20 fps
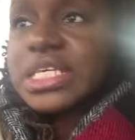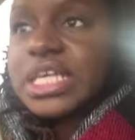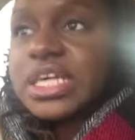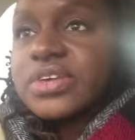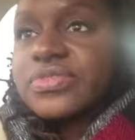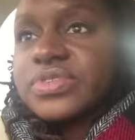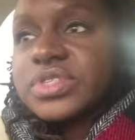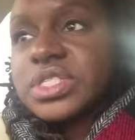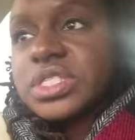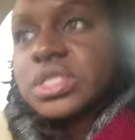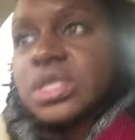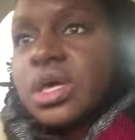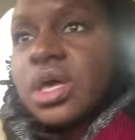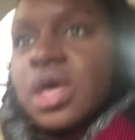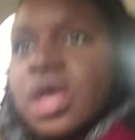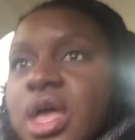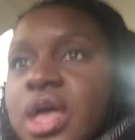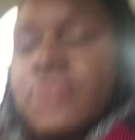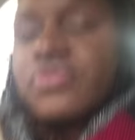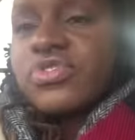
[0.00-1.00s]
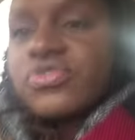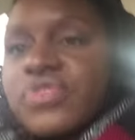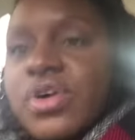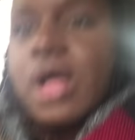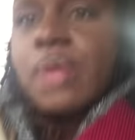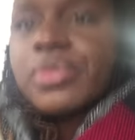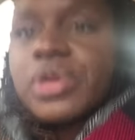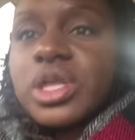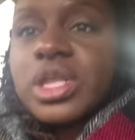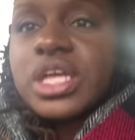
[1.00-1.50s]
gifts if you
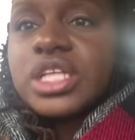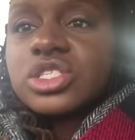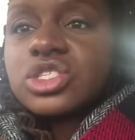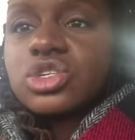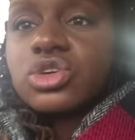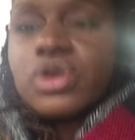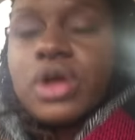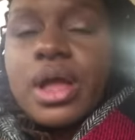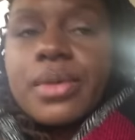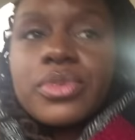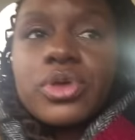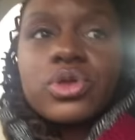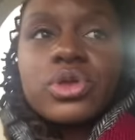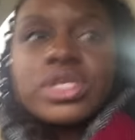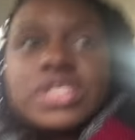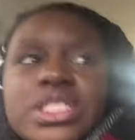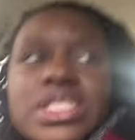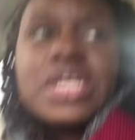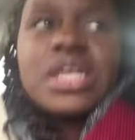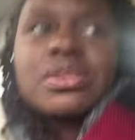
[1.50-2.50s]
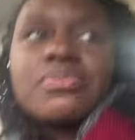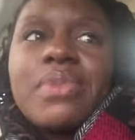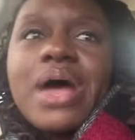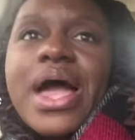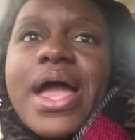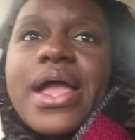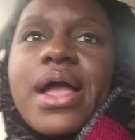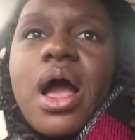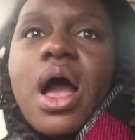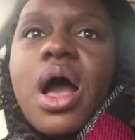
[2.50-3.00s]
follow me on Instagram you'd have seen
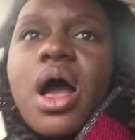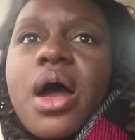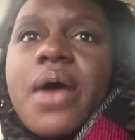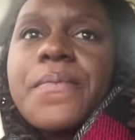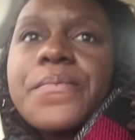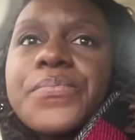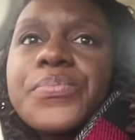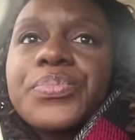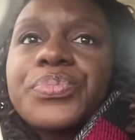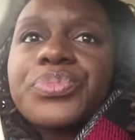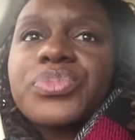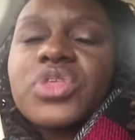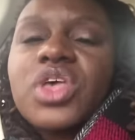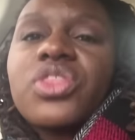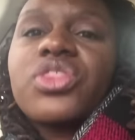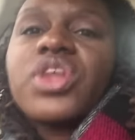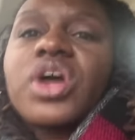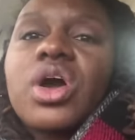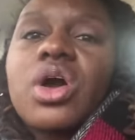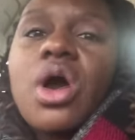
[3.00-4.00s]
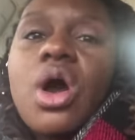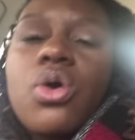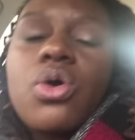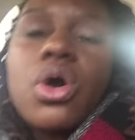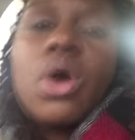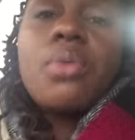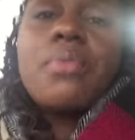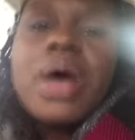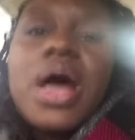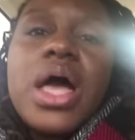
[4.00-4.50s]
my um, the
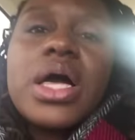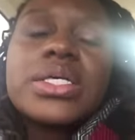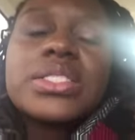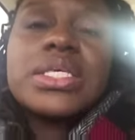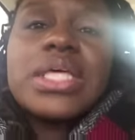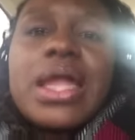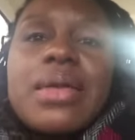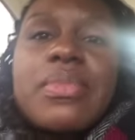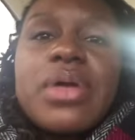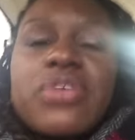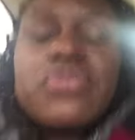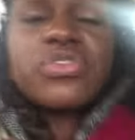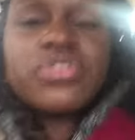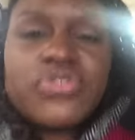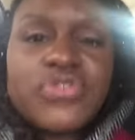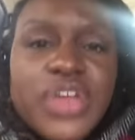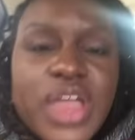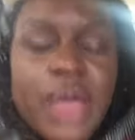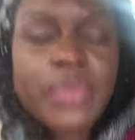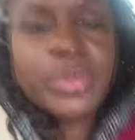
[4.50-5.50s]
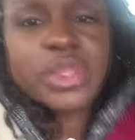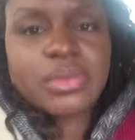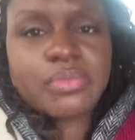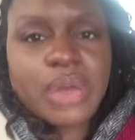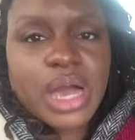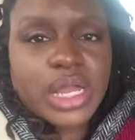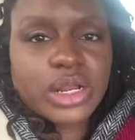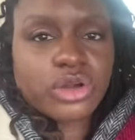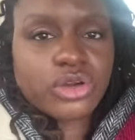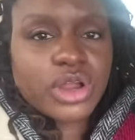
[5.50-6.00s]
cocoa mugs that I made for the family the
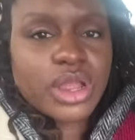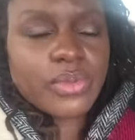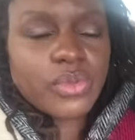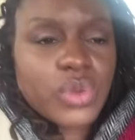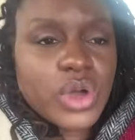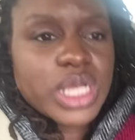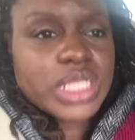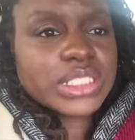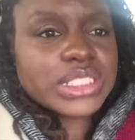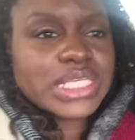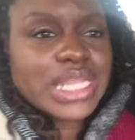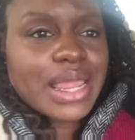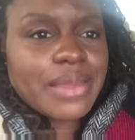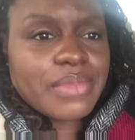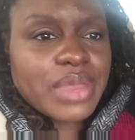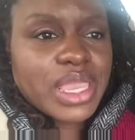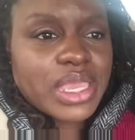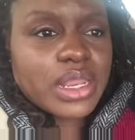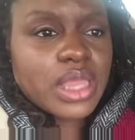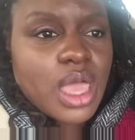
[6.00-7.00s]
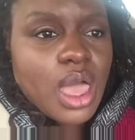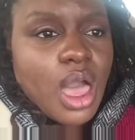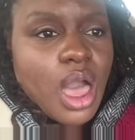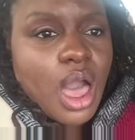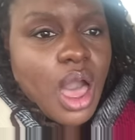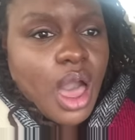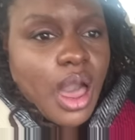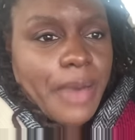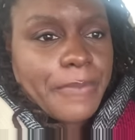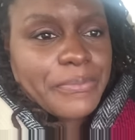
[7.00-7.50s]
monogram ones that I made
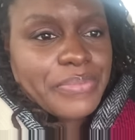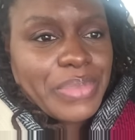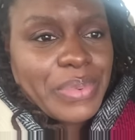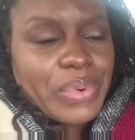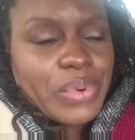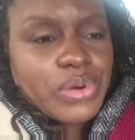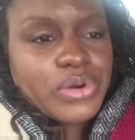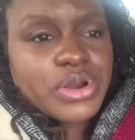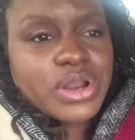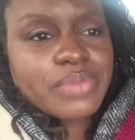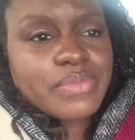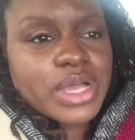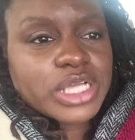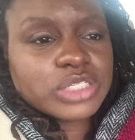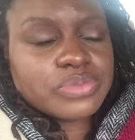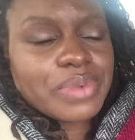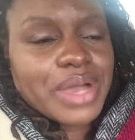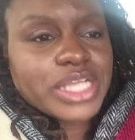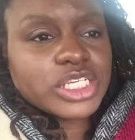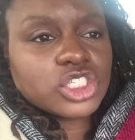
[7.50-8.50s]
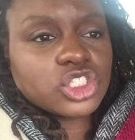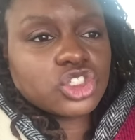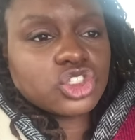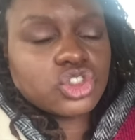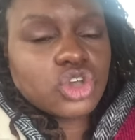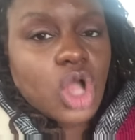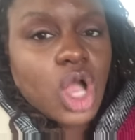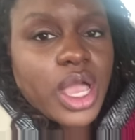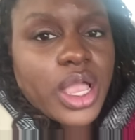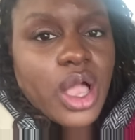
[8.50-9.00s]
pretty much by just
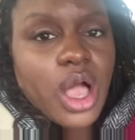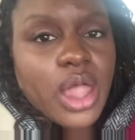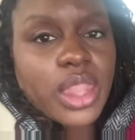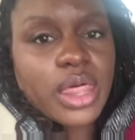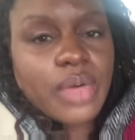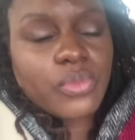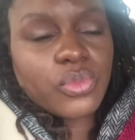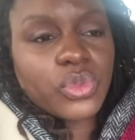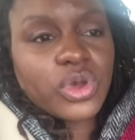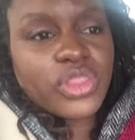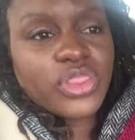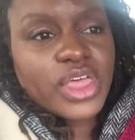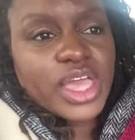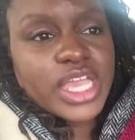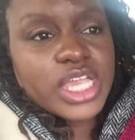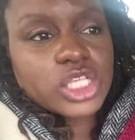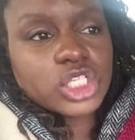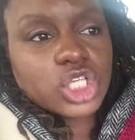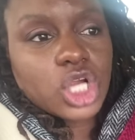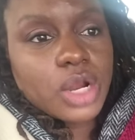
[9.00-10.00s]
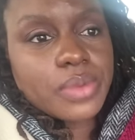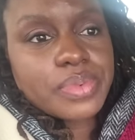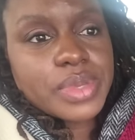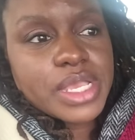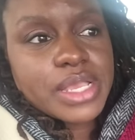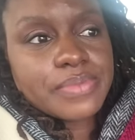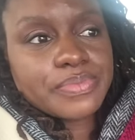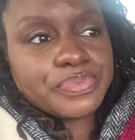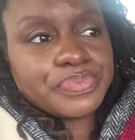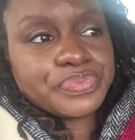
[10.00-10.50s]
drawing on them with a
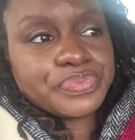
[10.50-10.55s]
sharpie